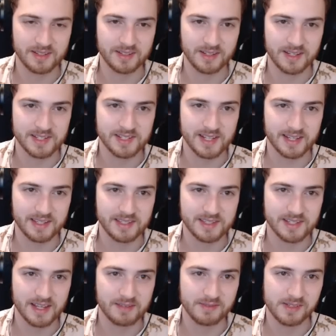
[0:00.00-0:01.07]
a second
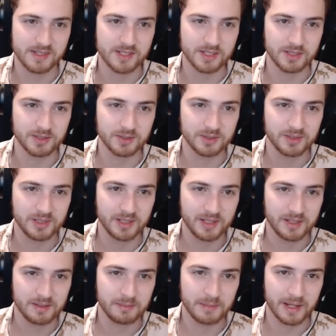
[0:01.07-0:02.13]
Syphon 2
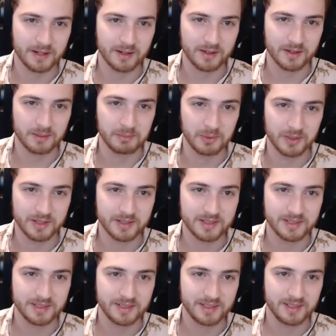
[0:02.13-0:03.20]
better on our board
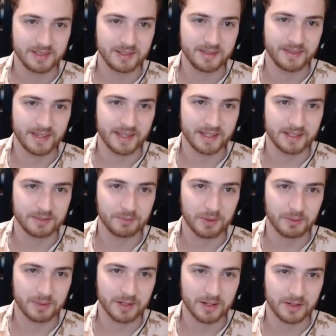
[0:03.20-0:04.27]
than what
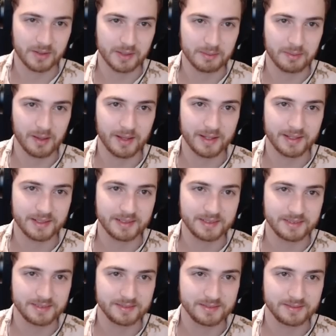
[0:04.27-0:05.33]
we're currently playing?
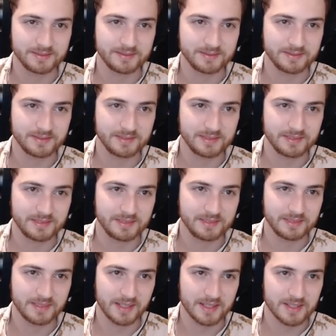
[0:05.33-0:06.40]

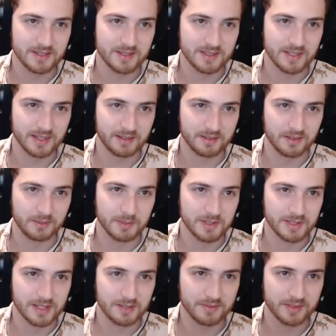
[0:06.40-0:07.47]
The answer is, like,
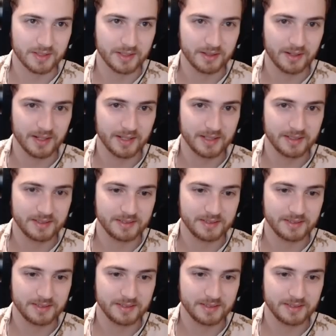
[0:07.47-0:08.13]
almost definitely, right?